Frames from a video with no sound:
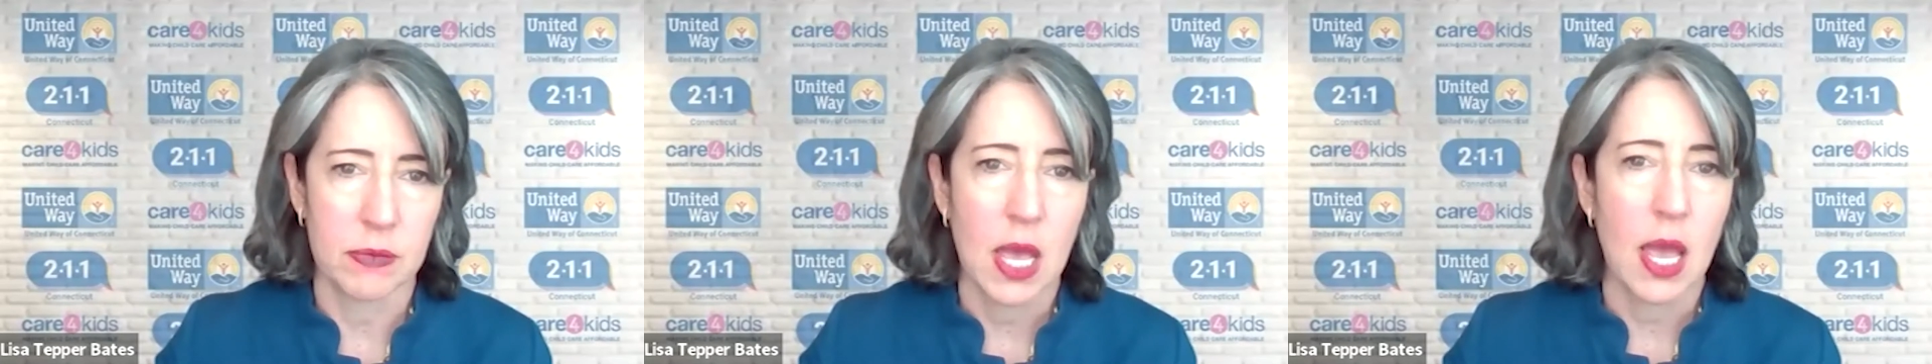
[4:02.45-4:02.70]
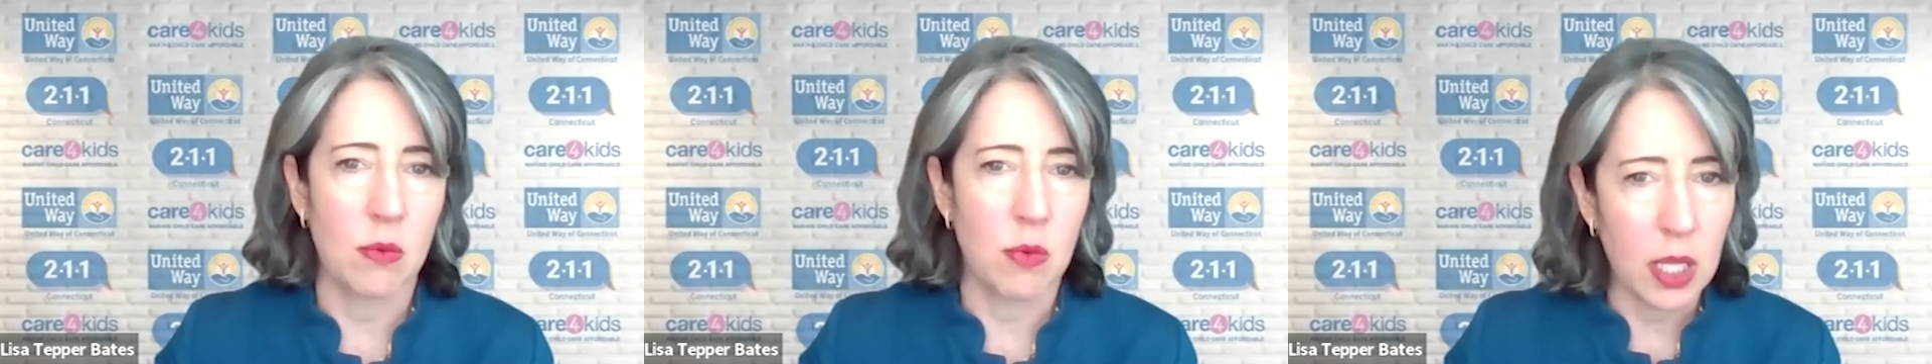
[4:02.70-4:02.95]

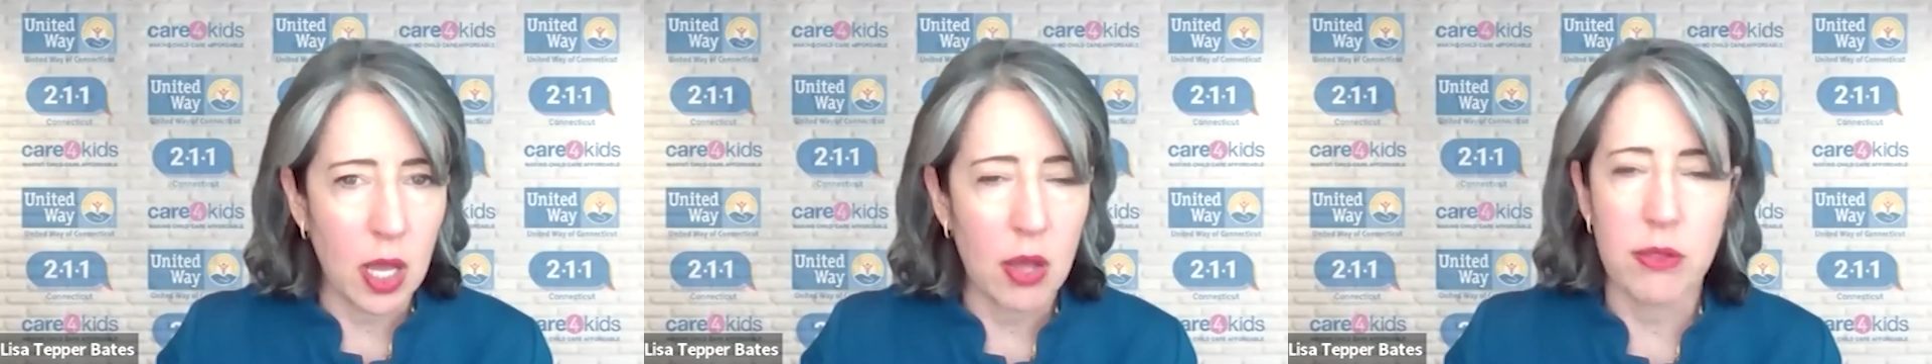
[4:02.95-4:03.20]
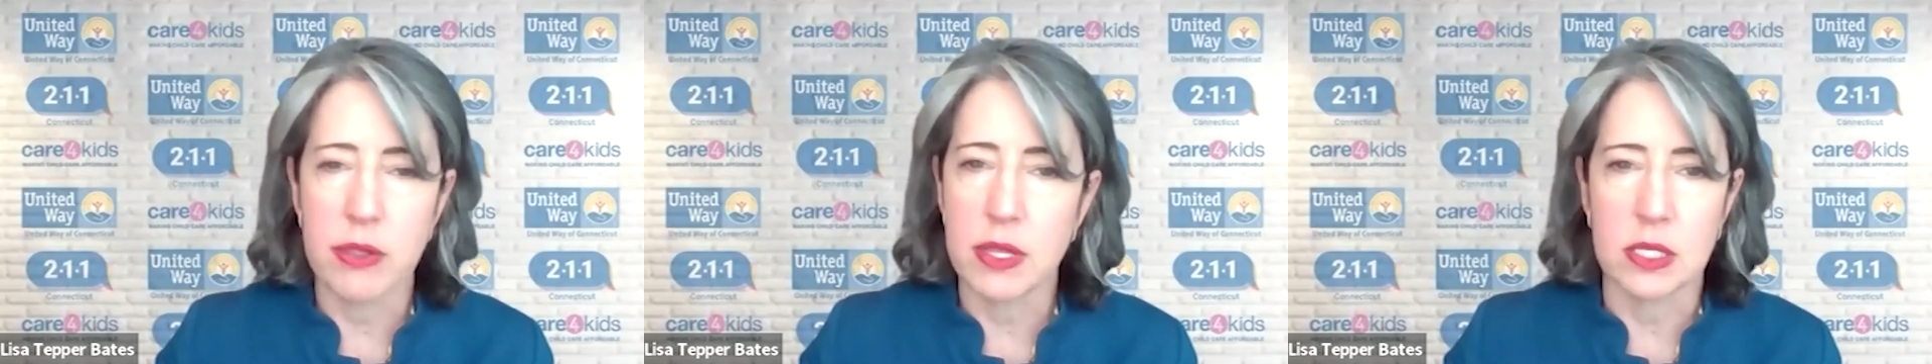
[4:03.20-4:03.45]
And while all
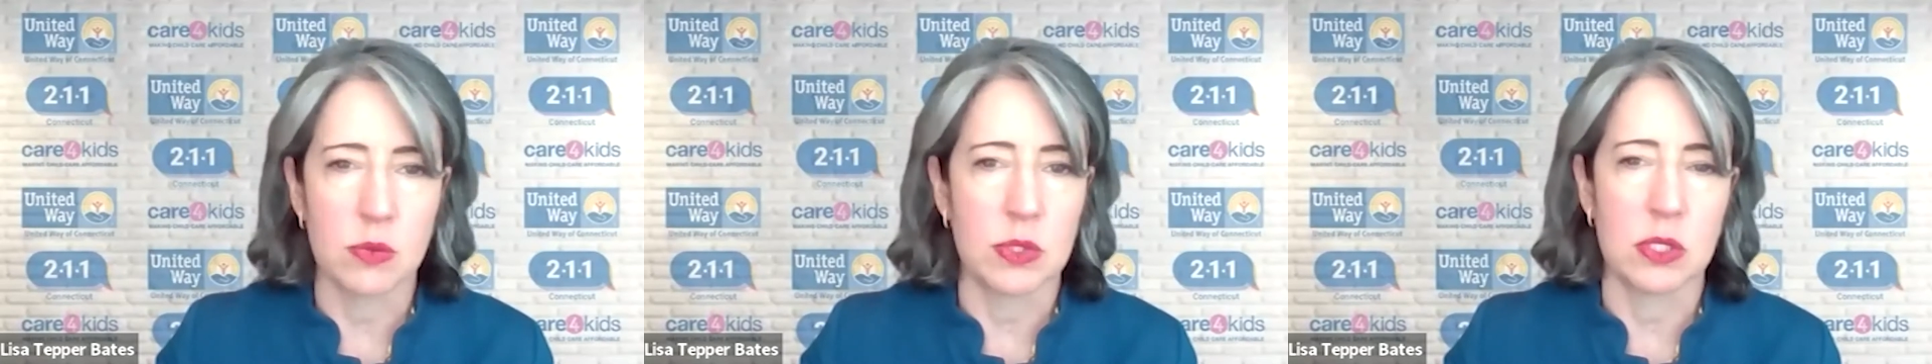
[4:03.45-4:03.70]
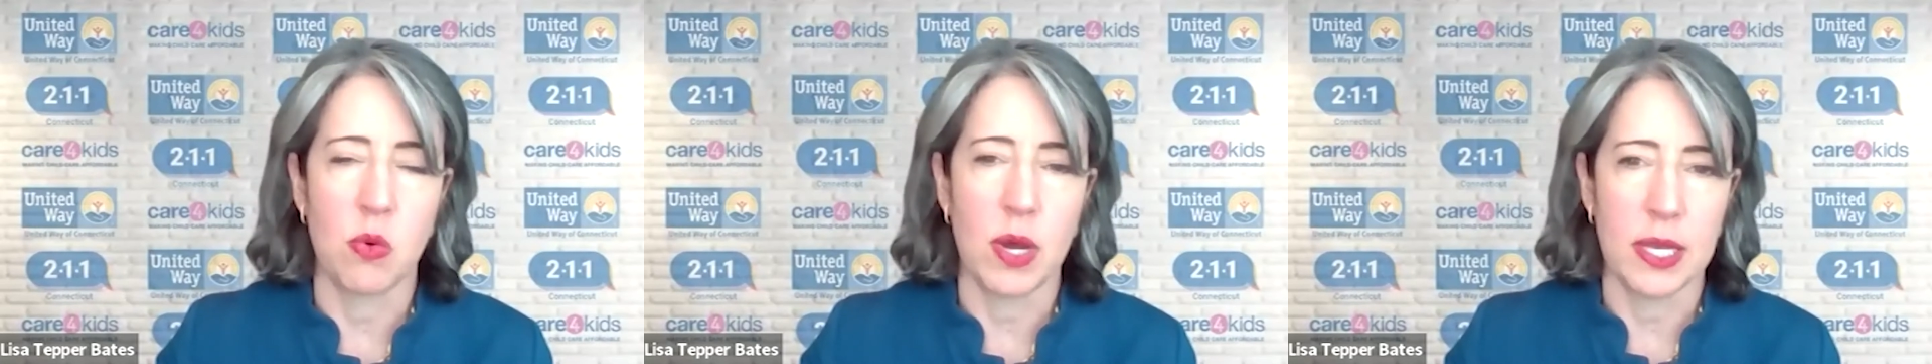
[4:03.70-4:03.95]
this was
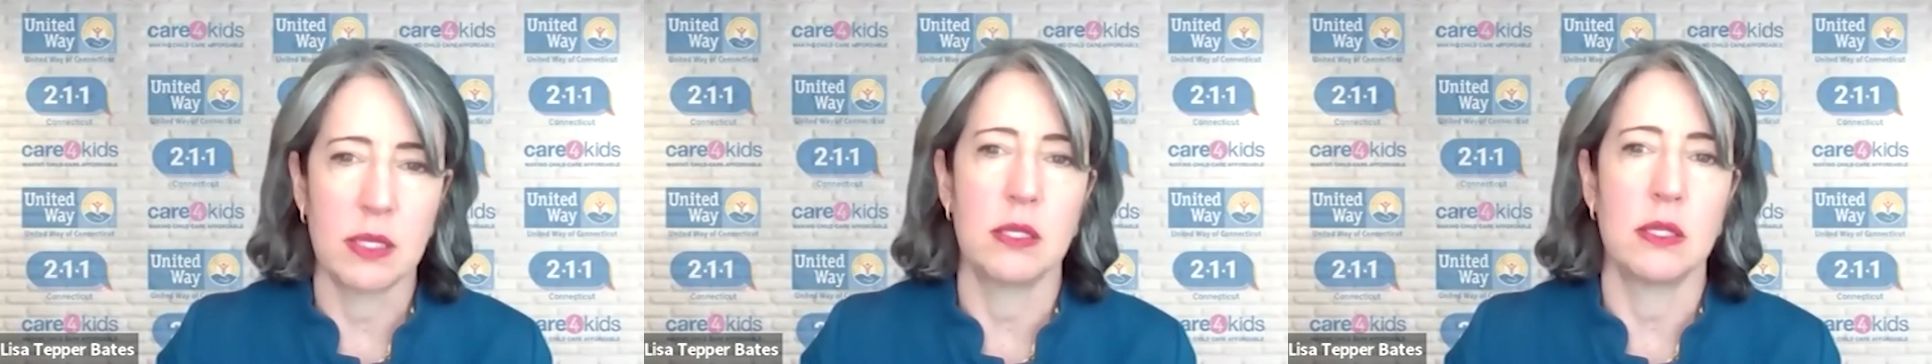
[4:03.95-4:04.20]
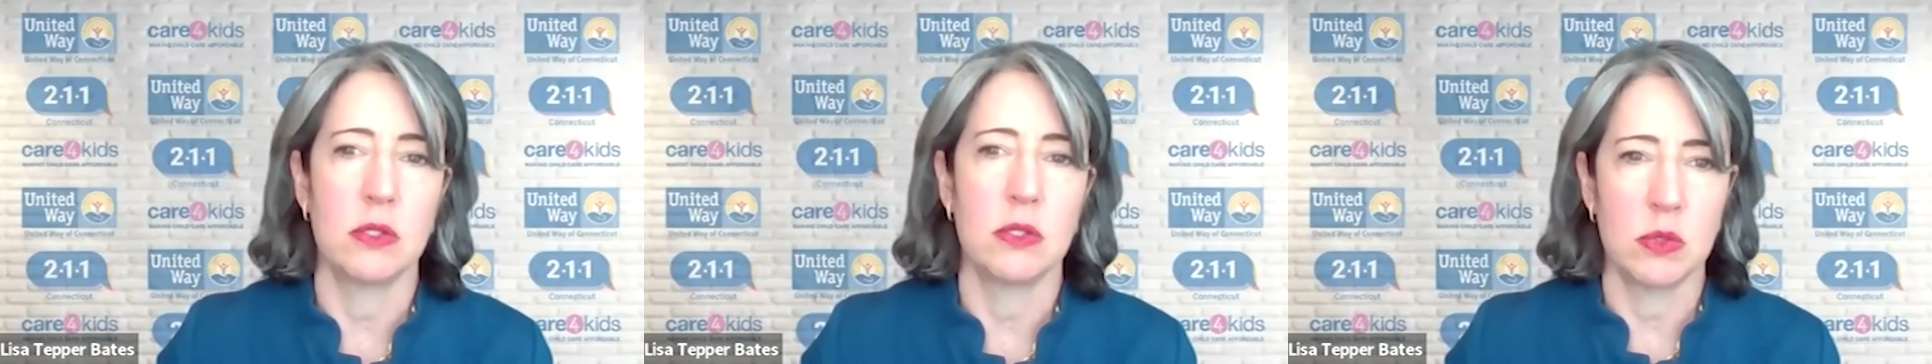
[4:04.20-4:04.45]
quite
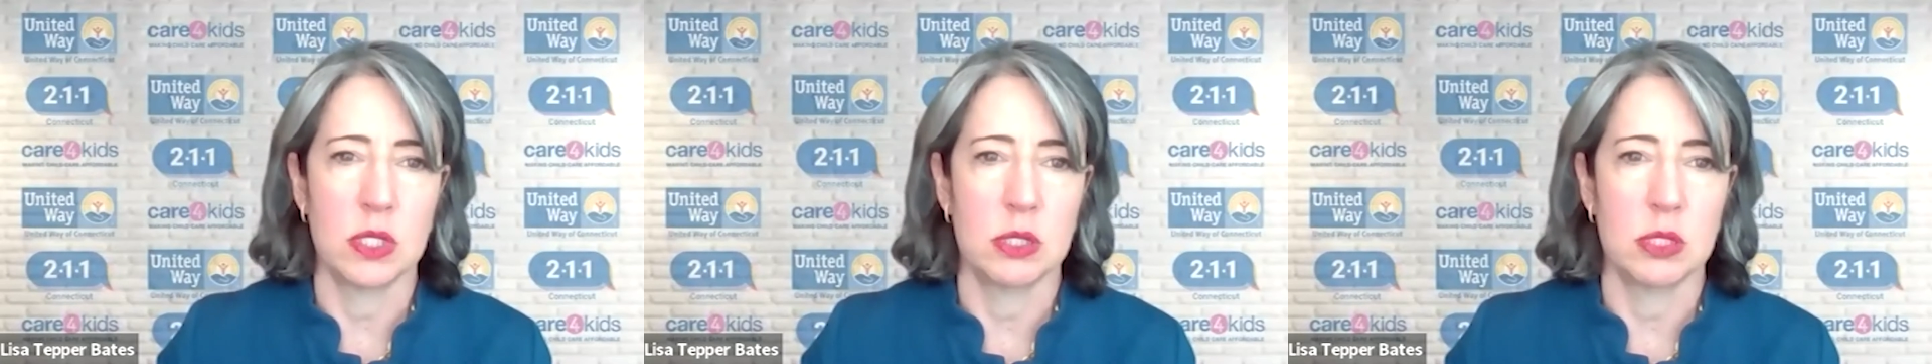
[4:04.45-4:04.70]
clear to us